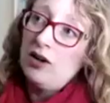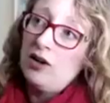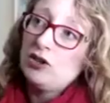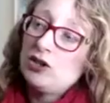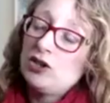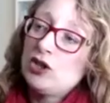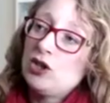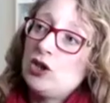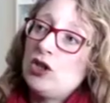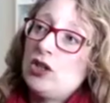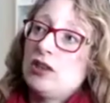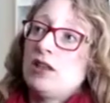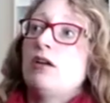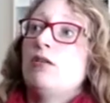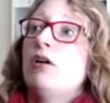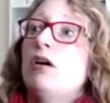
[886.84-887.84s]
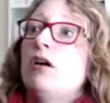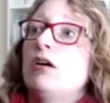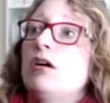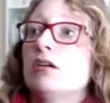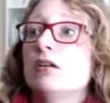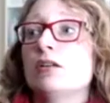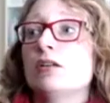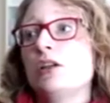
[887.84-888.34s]
do you think there
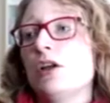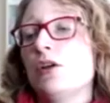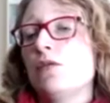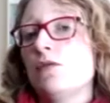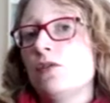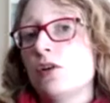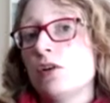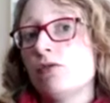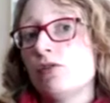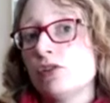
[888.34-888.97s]
are, you know, for,